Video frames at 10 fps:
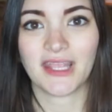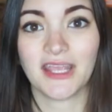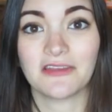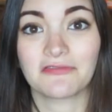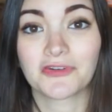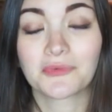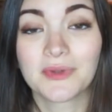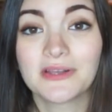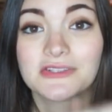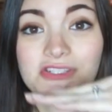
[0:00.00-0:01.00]
It for
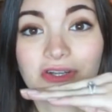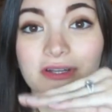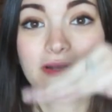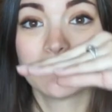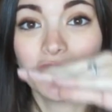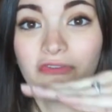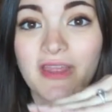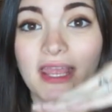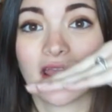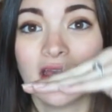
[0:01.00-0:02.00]
real started
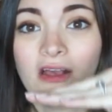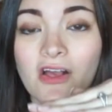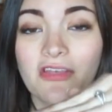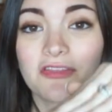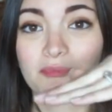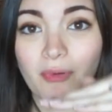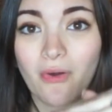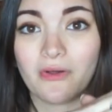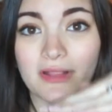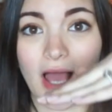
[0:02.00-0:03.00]
moving the
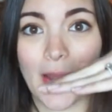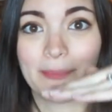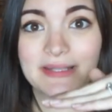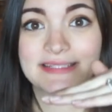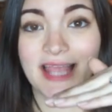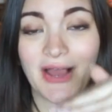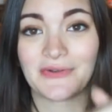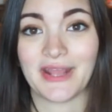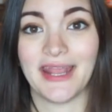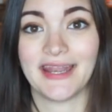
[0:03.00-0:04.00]
bowl up and
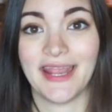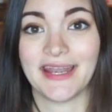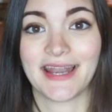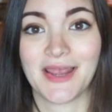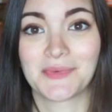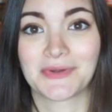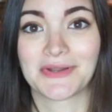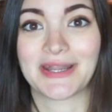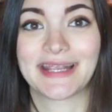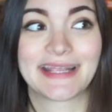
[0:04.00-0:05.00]
down and Nate and I
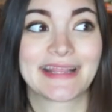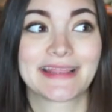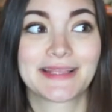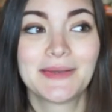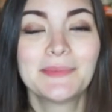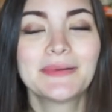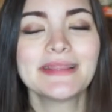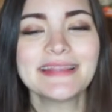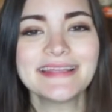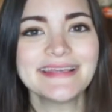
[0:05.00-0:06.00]
were
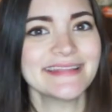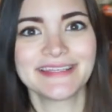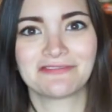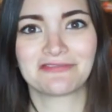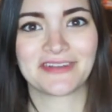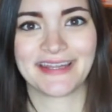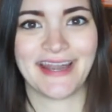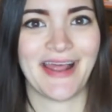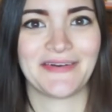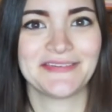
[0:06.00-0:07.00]
completely freaking
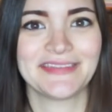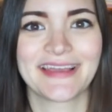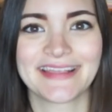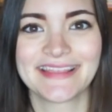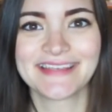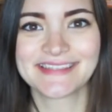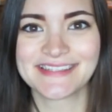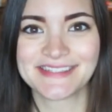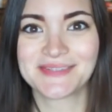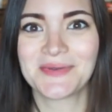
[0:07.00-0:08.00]
out. Like, this
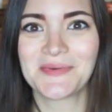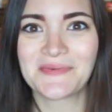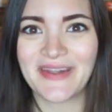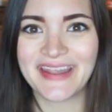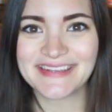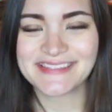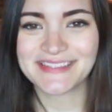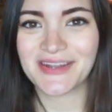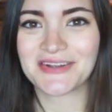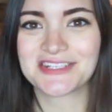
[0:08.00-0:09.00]
is
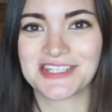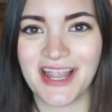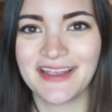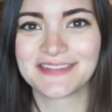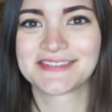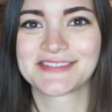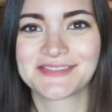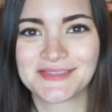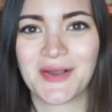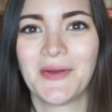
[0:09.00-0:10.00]
crazy. Our child is
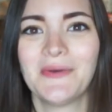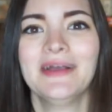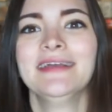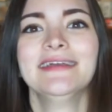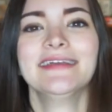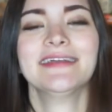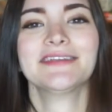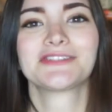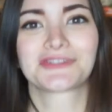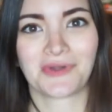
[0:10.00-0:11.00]
so
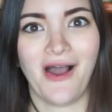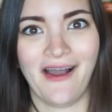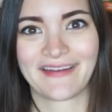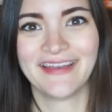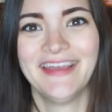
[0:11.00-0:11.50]
strong.